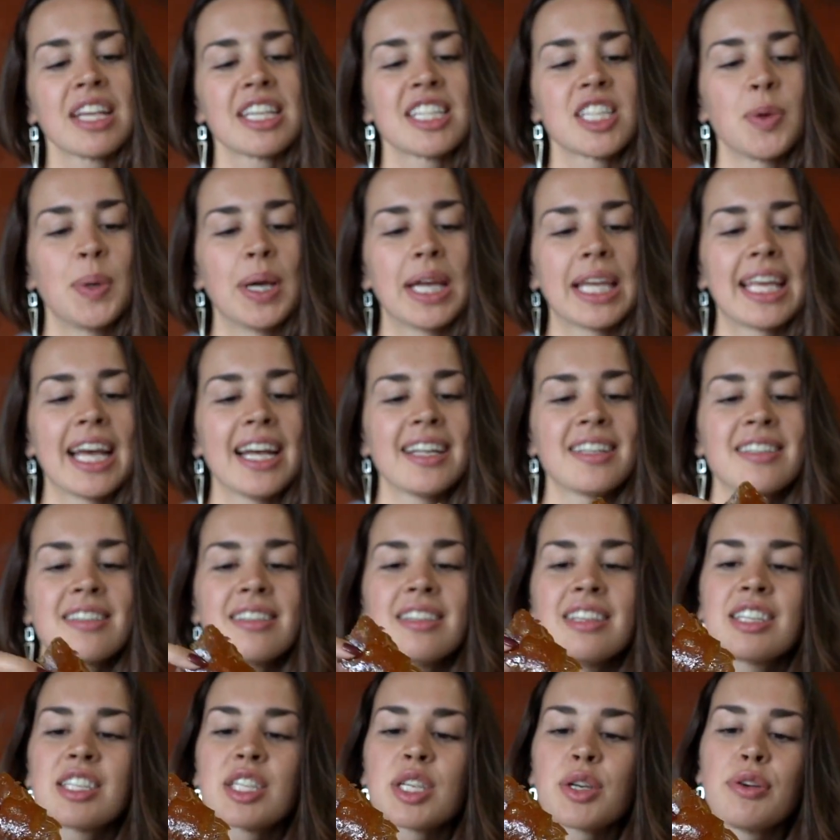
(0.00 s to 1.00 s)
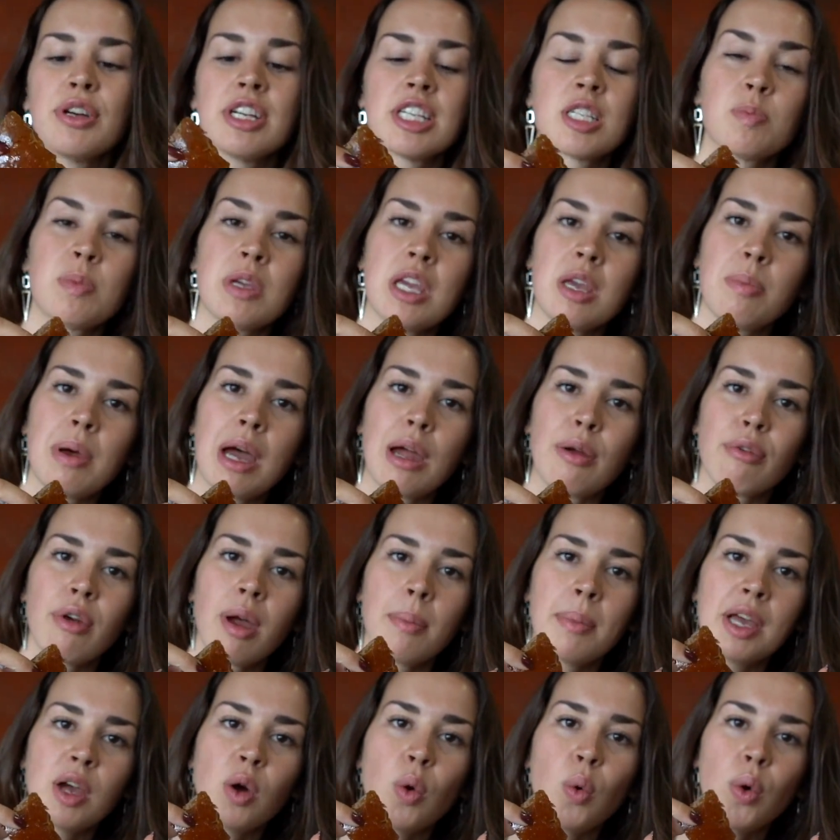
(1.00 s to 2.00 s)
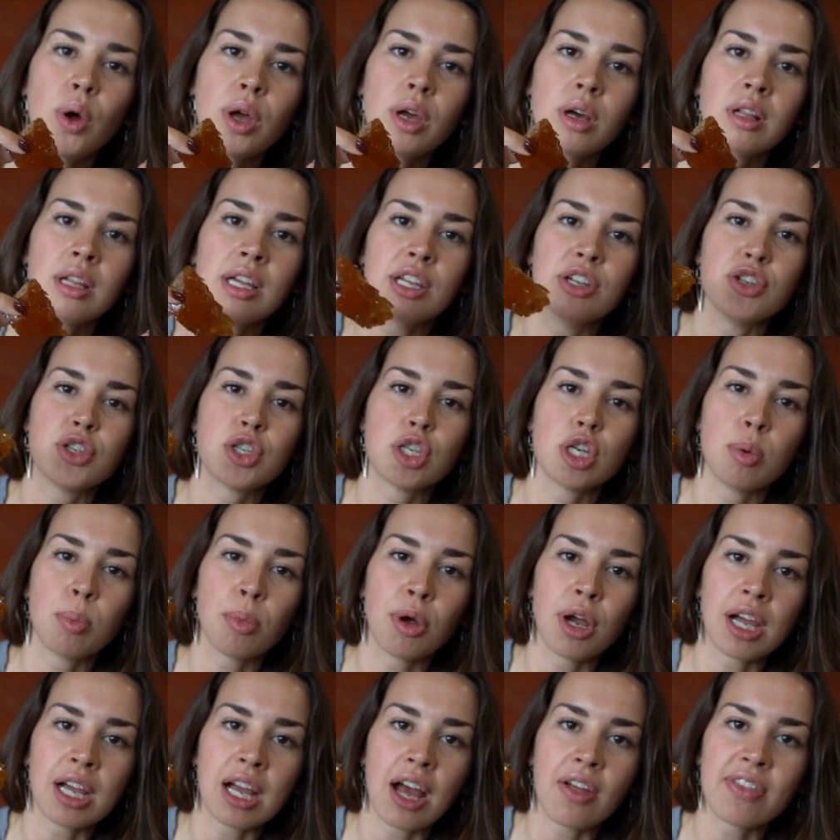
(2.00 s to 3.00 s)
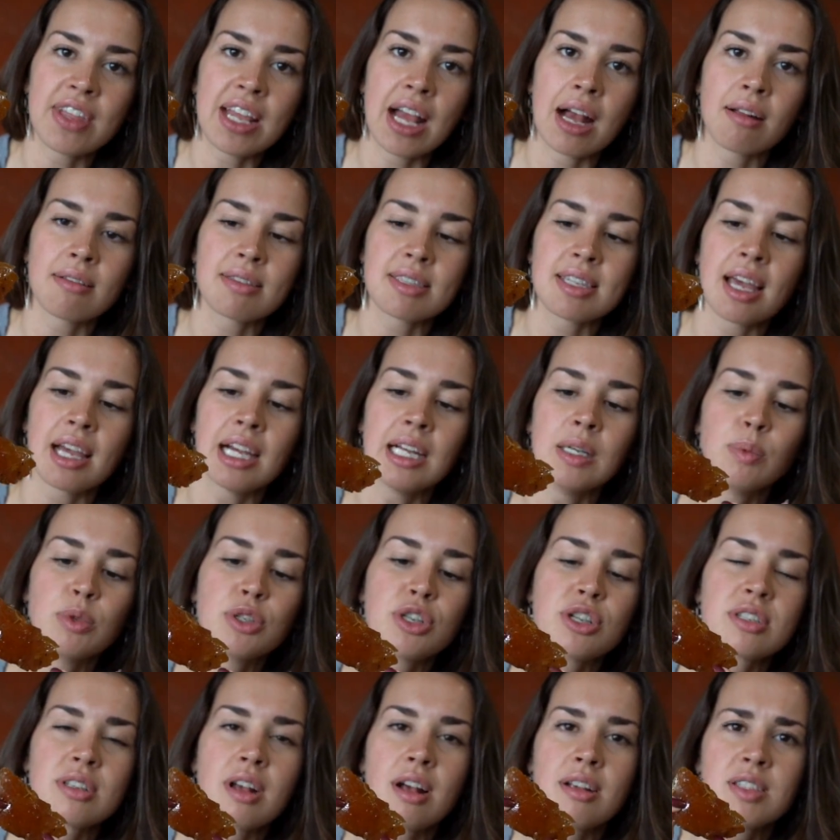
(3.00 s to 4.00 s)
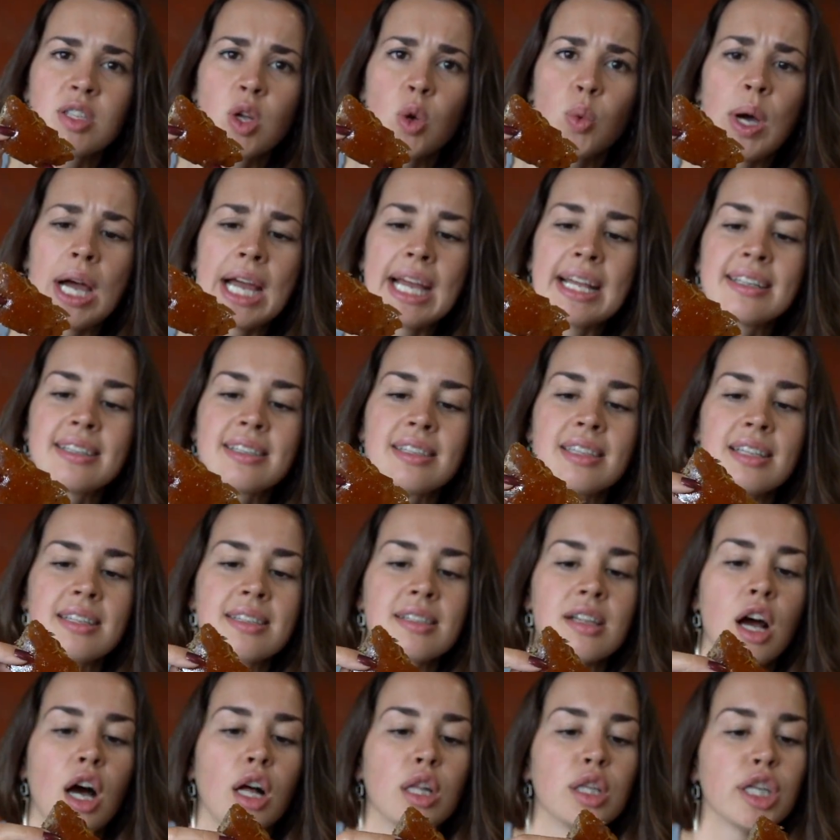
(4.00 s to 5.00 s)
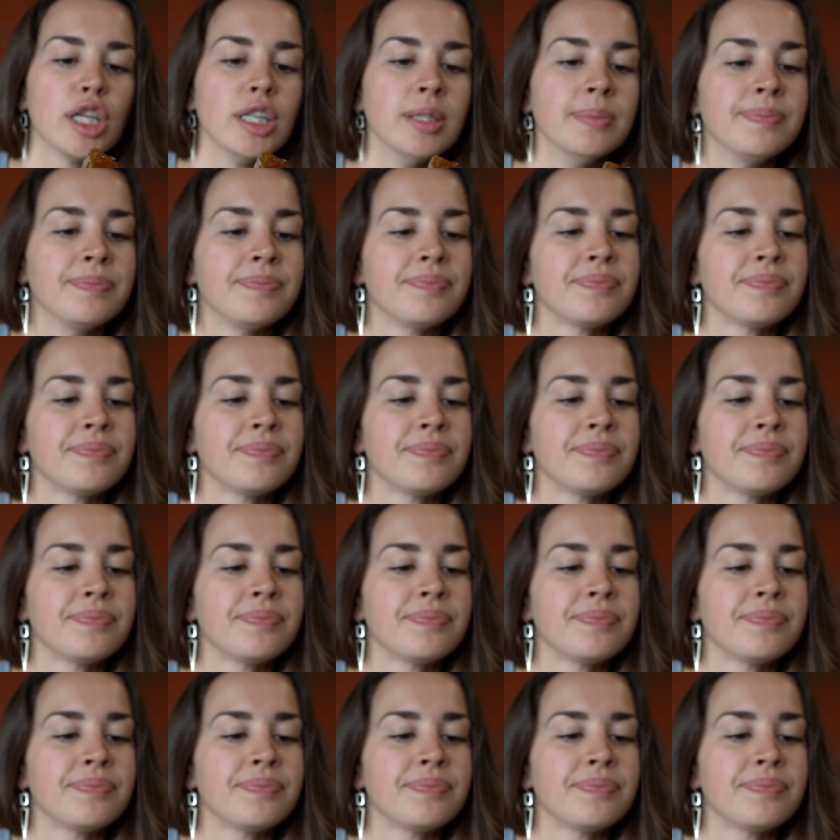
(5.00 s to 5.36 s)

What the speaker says: So it gets this crispy by rubbing oil and turmeric on the outside, which is also why it's this color.